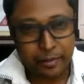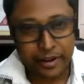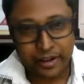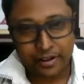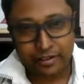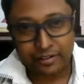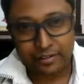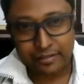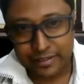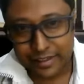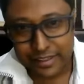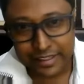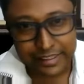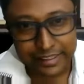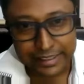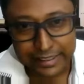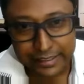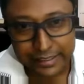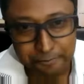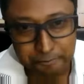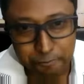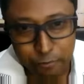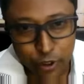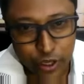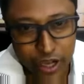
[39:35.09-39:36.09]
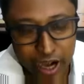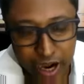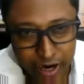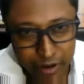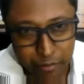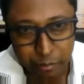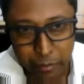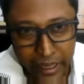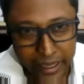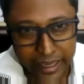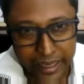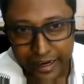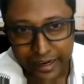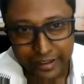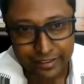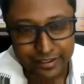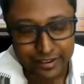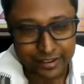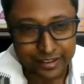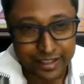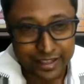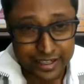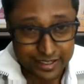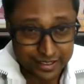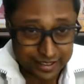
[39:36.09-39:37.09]
mean, we can't make
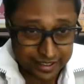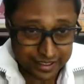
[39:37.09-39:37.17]
anything. That's